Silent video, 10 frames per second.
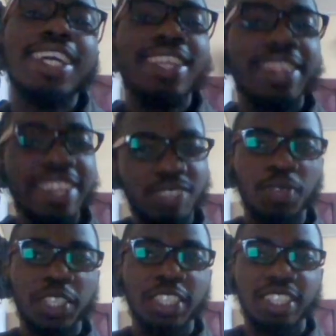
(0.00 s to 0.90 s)
Thanks for
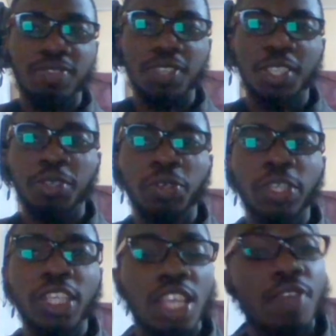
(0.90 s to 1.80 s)
watching this video.
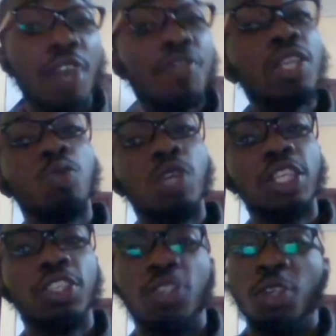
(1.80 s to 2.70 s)
If you have any
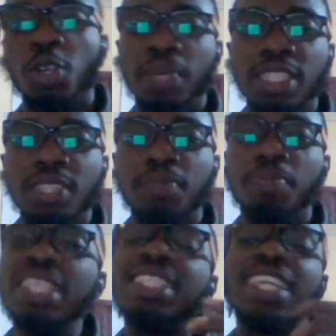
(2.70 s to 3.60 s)
questions or comments,
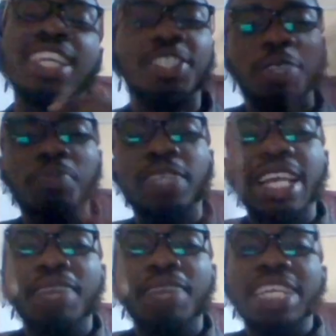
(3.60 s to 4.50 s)
please kindly drop
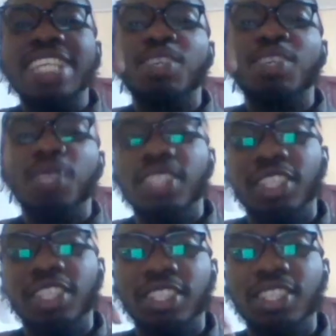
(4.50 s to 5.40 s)
them in the comment
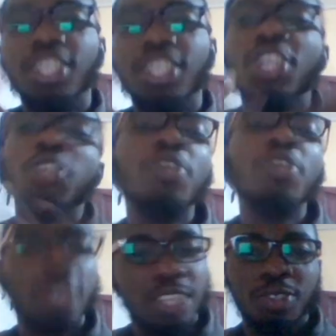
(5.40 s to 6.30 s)
section. Do not
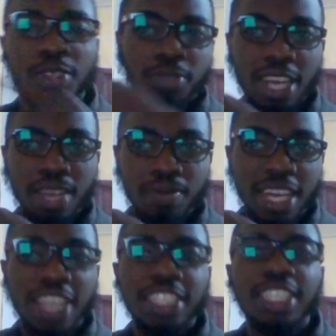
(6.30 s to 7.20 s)
forget to subscribe
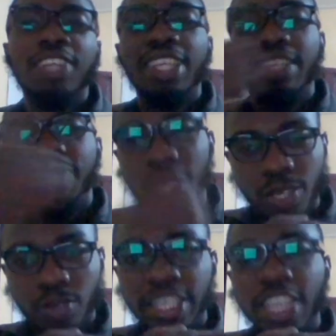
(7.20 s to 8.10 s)
and check out any video
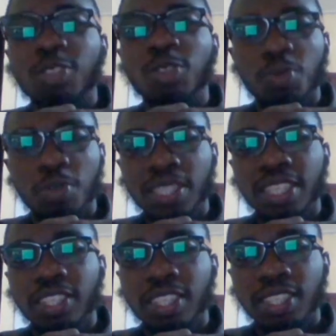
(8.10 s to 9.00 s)
that YouTube will be
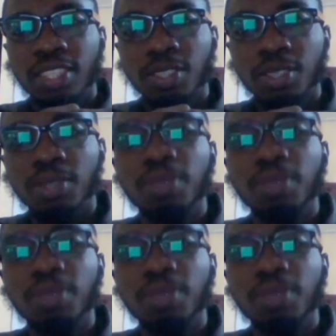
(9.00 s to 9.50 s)
suggesting to you.